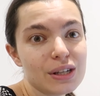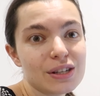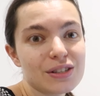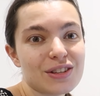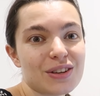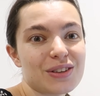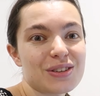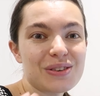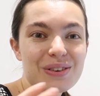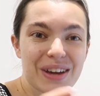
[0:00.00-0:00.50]

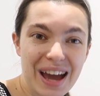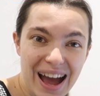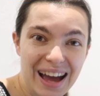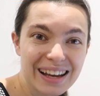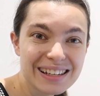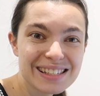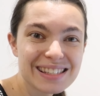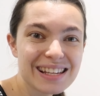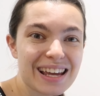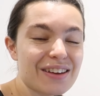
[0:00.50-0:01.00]
So you
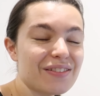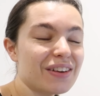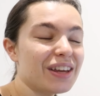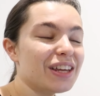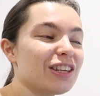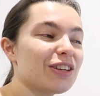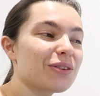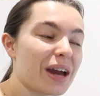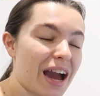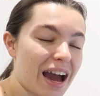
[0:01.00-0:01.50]
can save
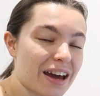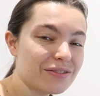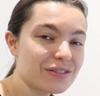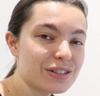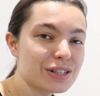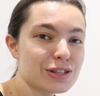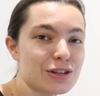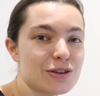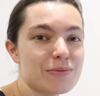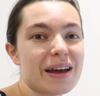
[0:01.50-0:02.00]
you can
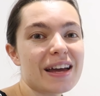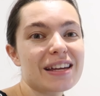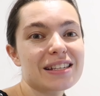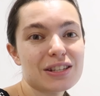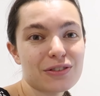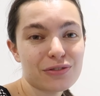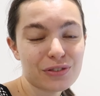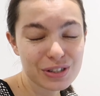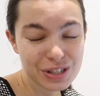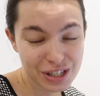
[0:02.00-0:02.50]
resume at
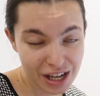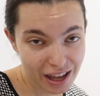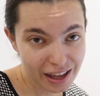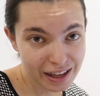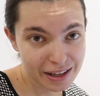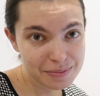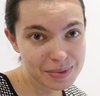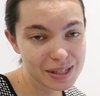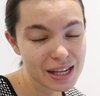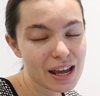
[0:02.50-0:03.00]
different
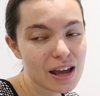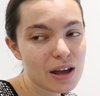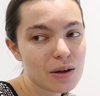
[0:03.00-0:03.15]
times,